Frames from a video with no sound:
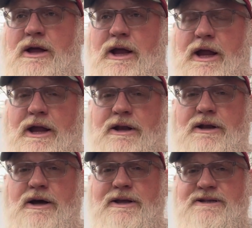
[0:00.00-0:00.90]
And
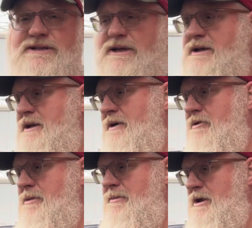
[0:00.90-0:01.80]
he's thinking that we
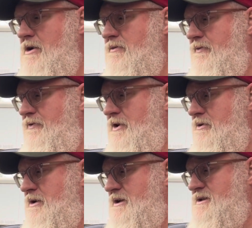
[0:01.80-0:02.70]
may be
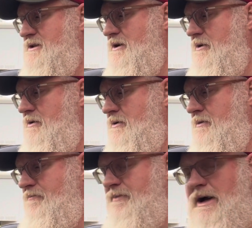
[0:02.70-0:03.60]
overfueling still.
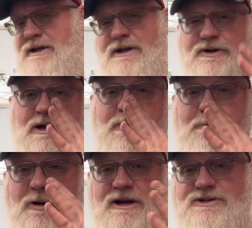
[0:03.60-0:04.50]
Now, I did hook up a
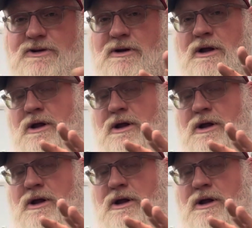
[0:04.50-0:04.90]
pressure